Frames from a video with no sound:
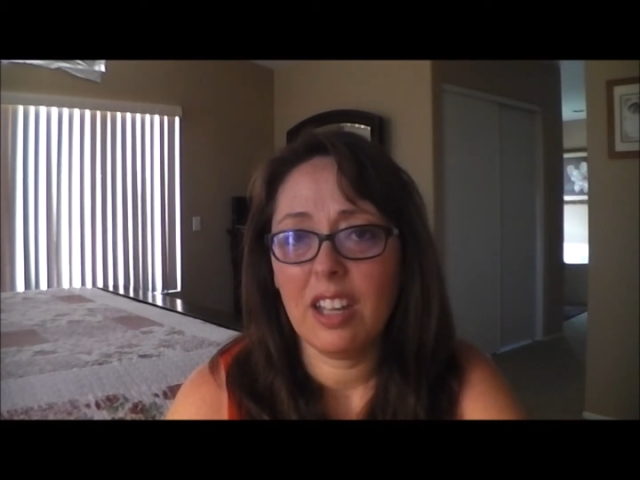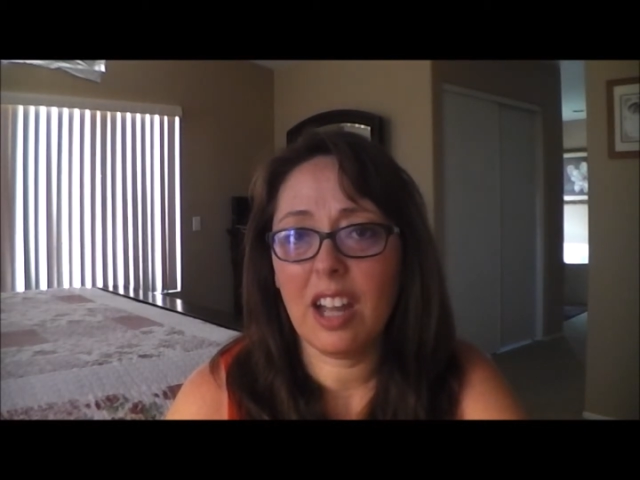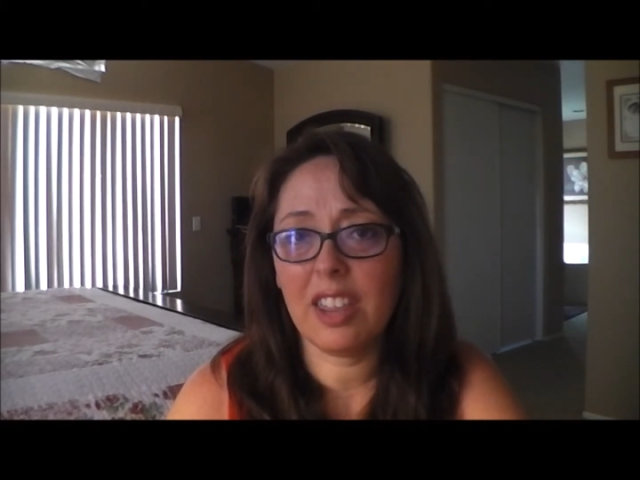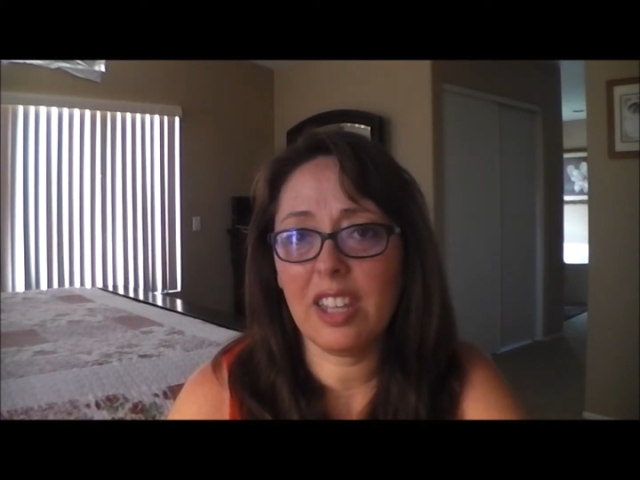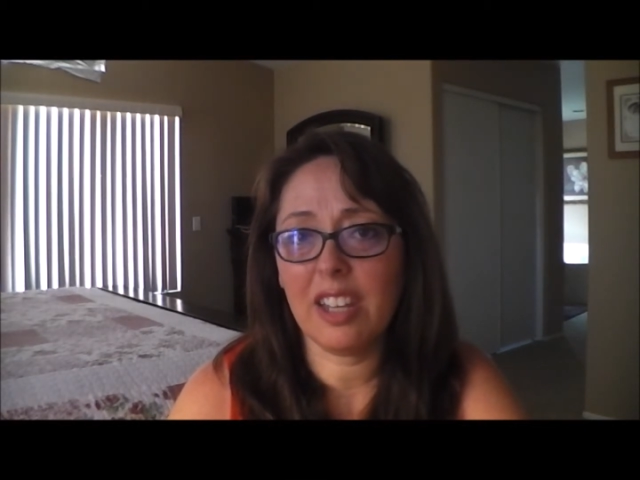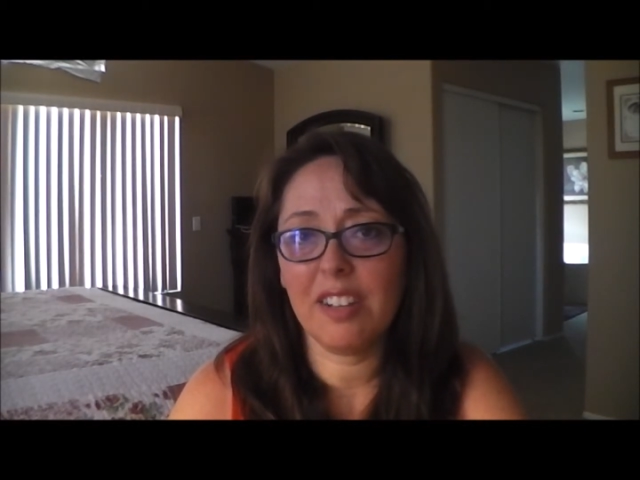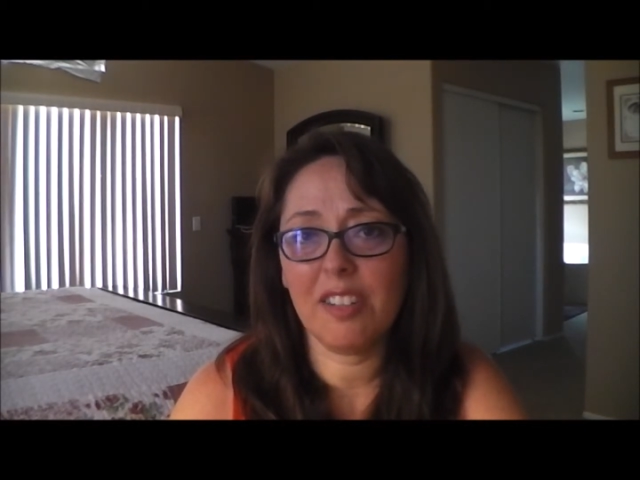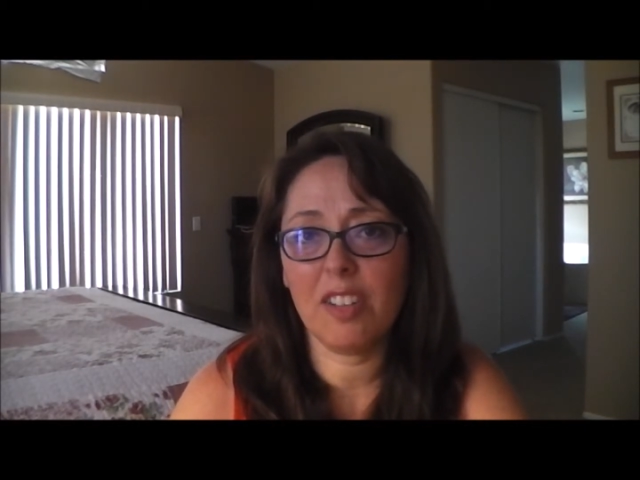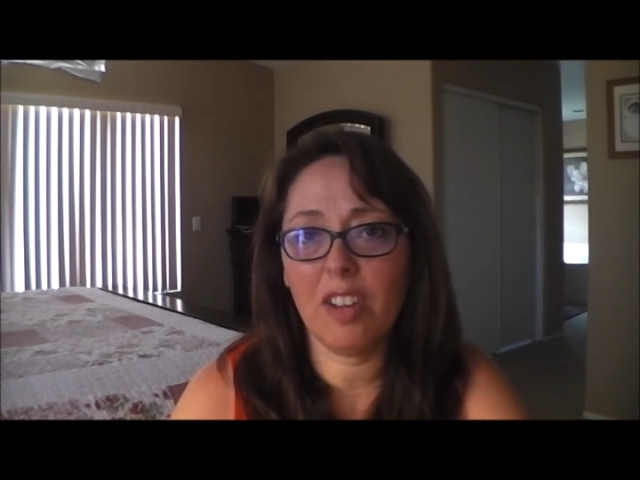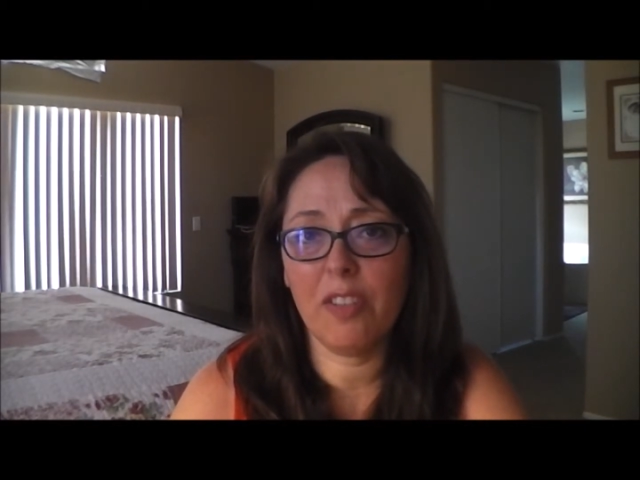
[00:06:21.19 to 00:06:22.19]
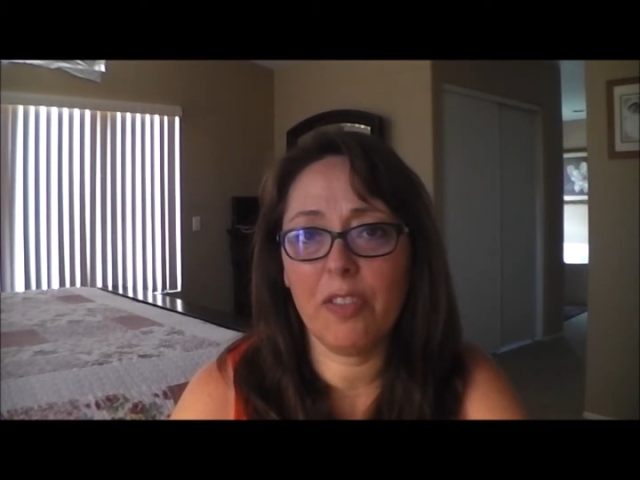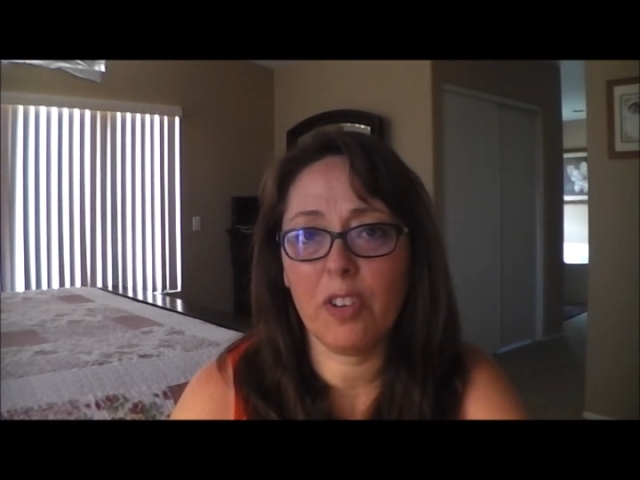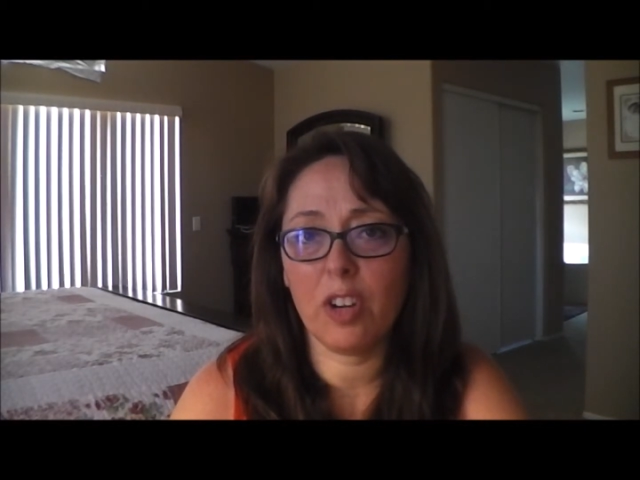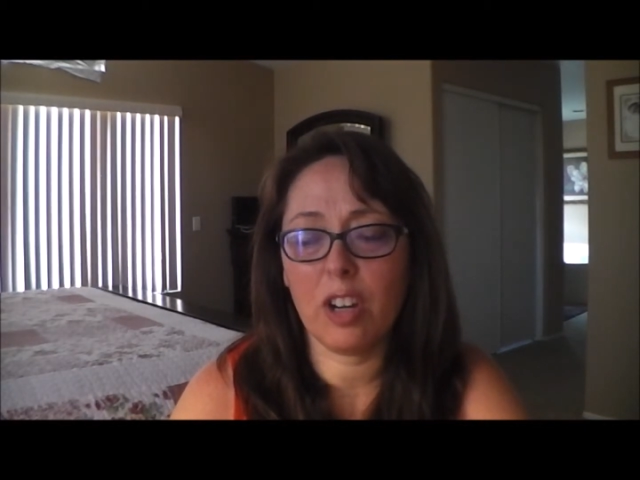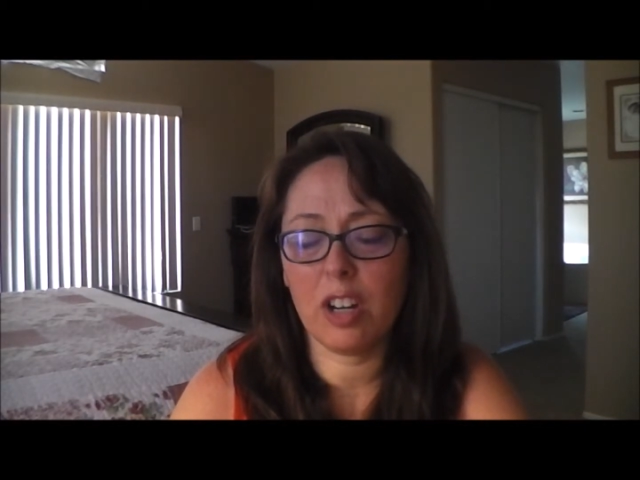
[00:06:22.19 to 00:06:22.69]
I think it's good
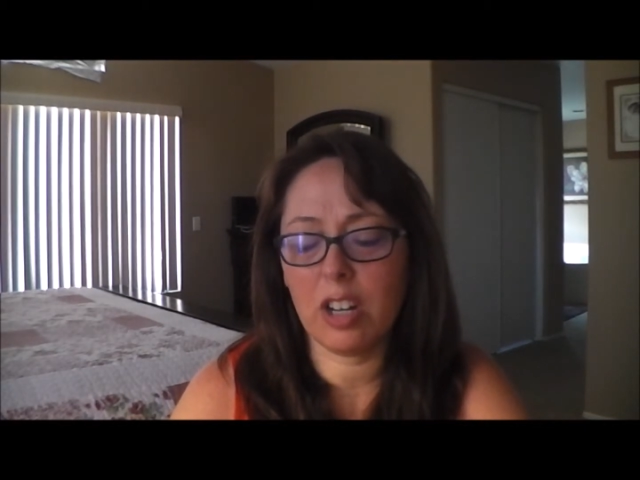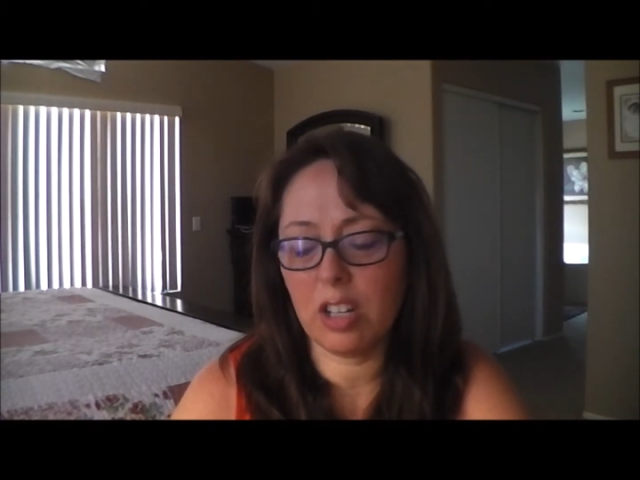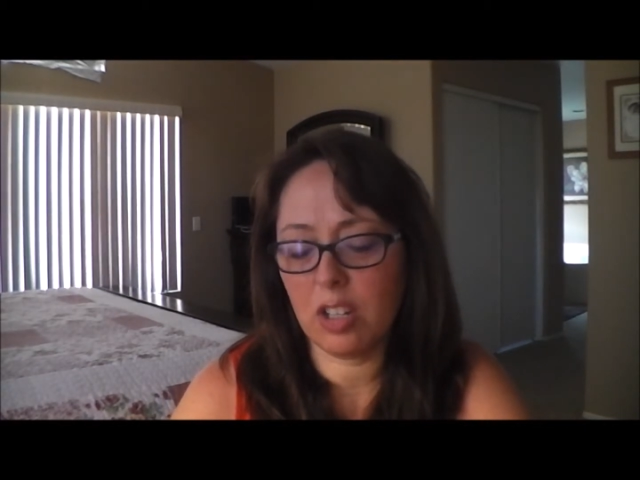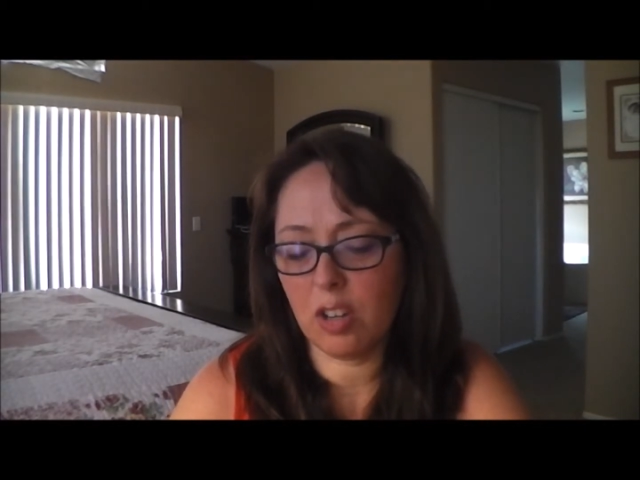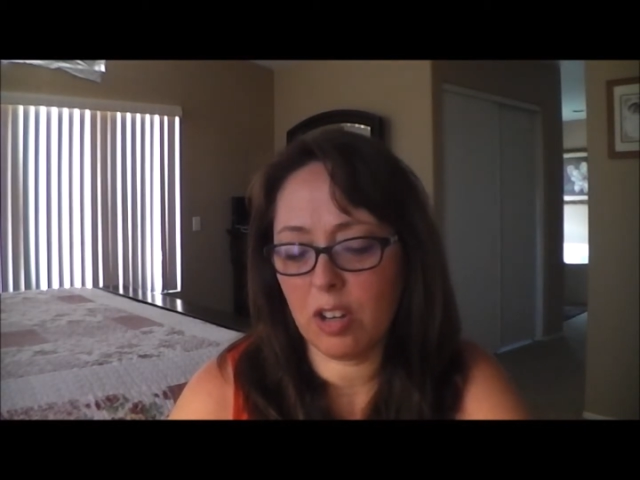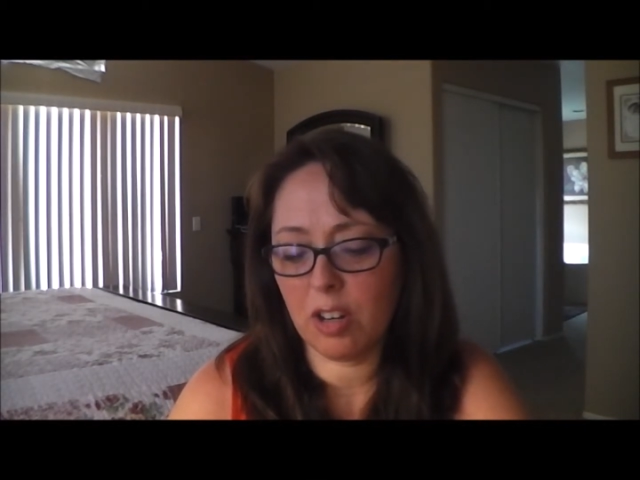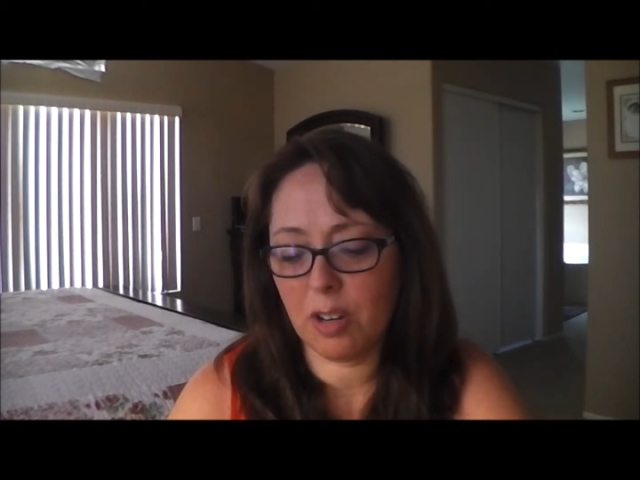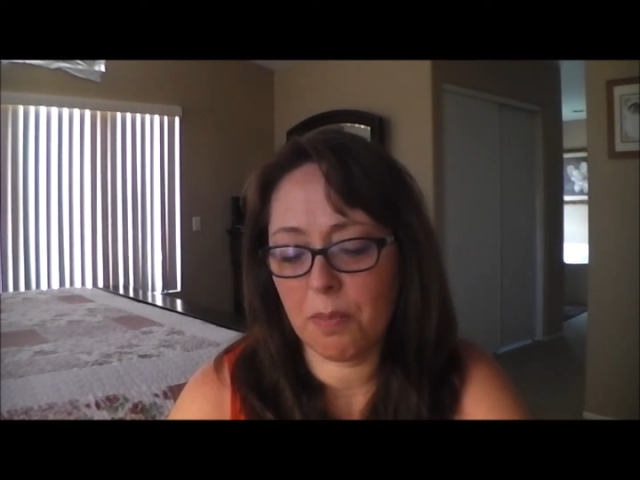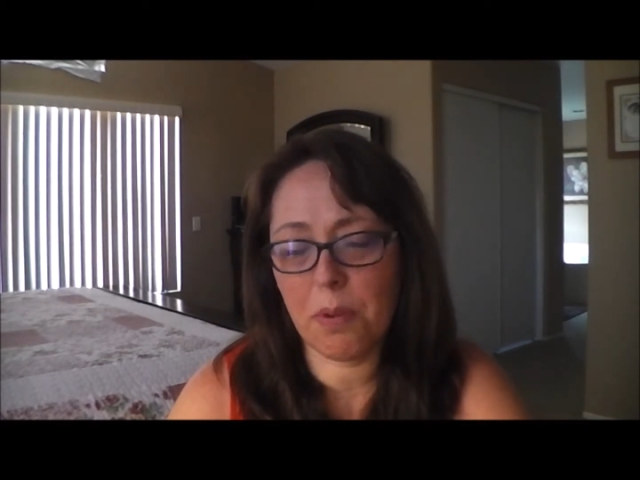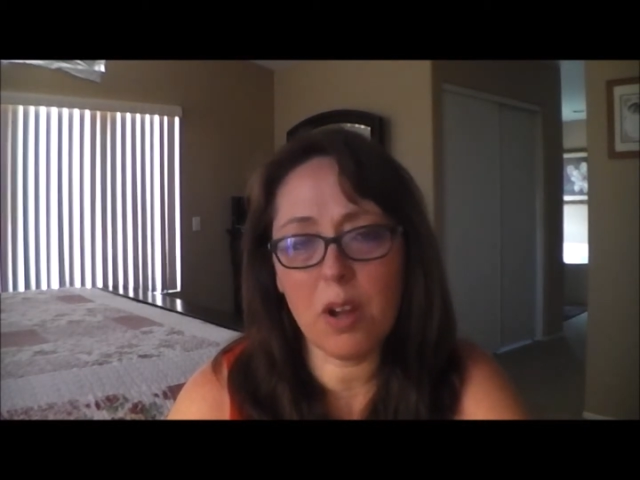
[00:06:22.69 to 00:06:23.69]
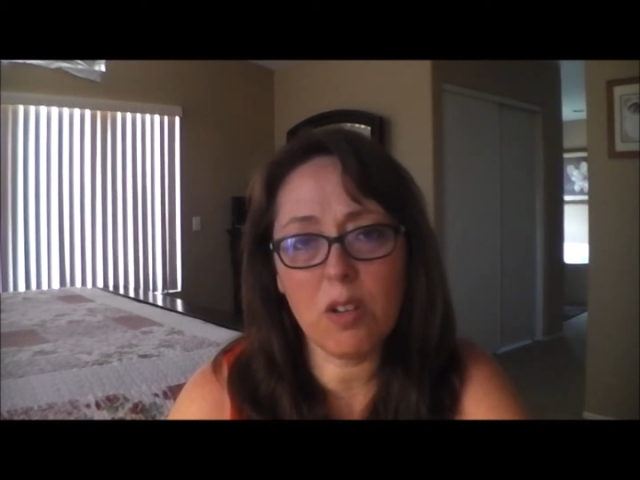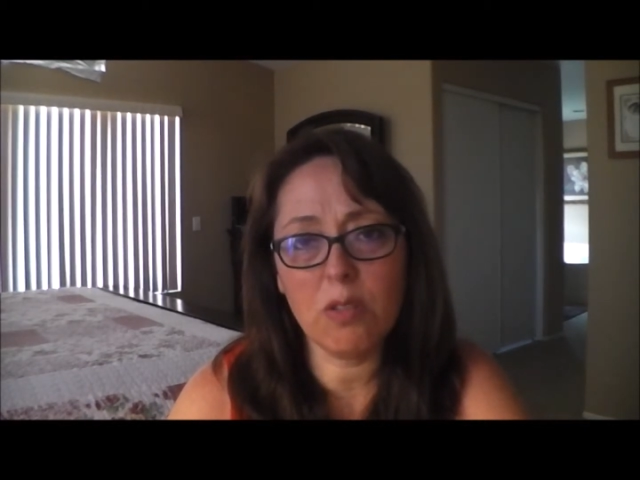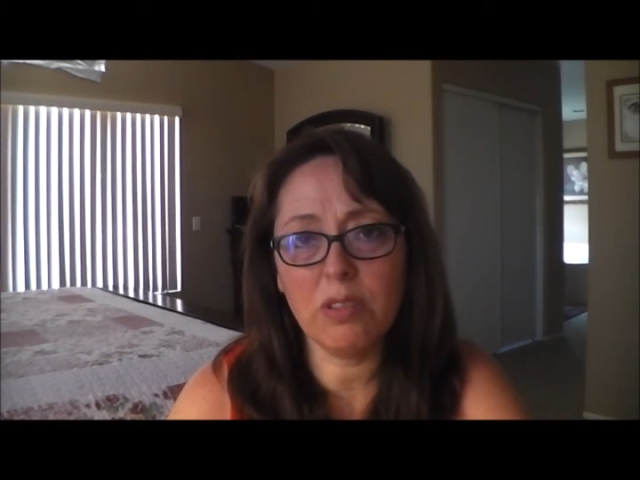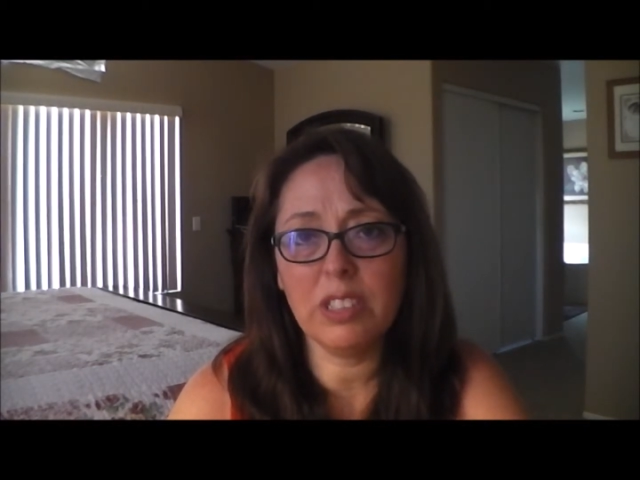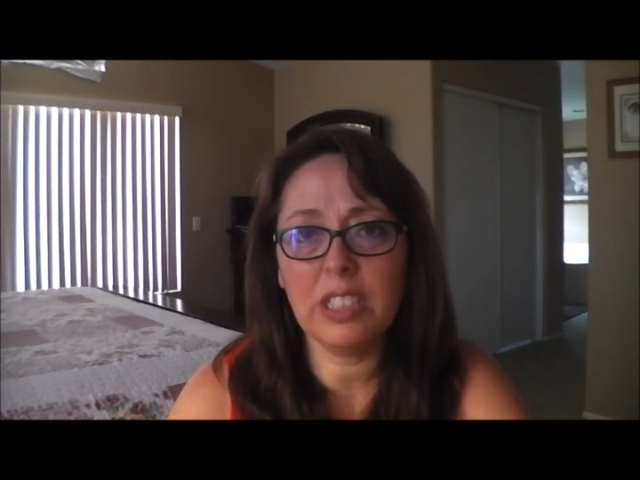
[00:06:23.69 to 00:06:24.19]
for your
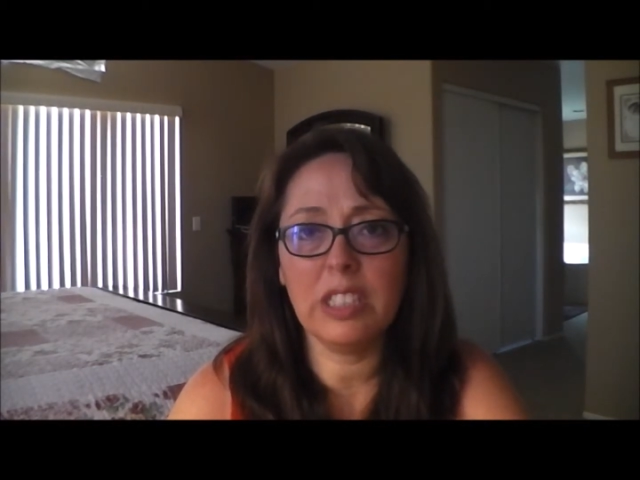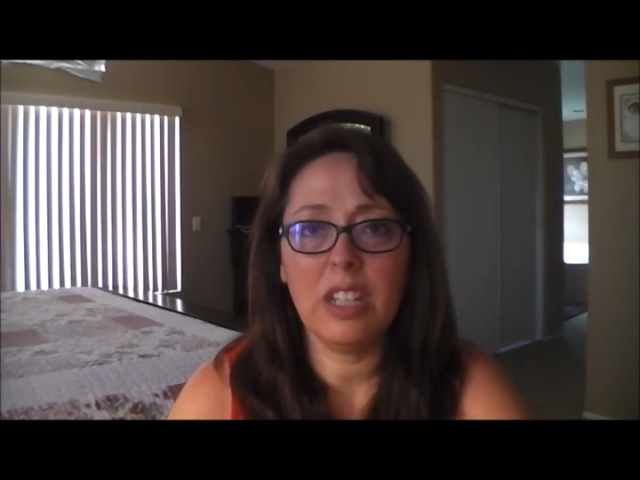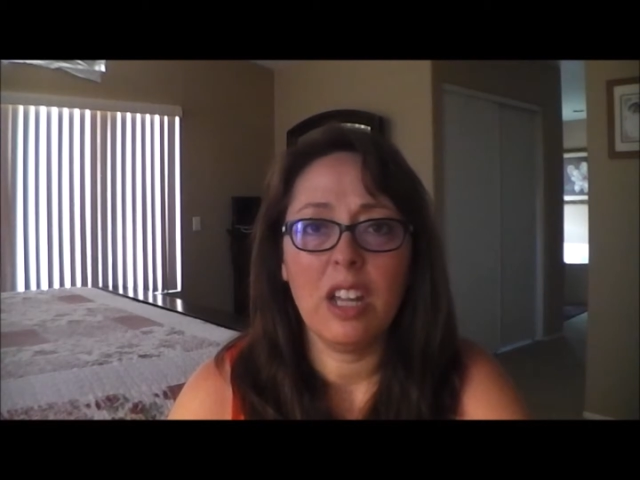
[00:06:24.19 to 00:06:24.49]
bones.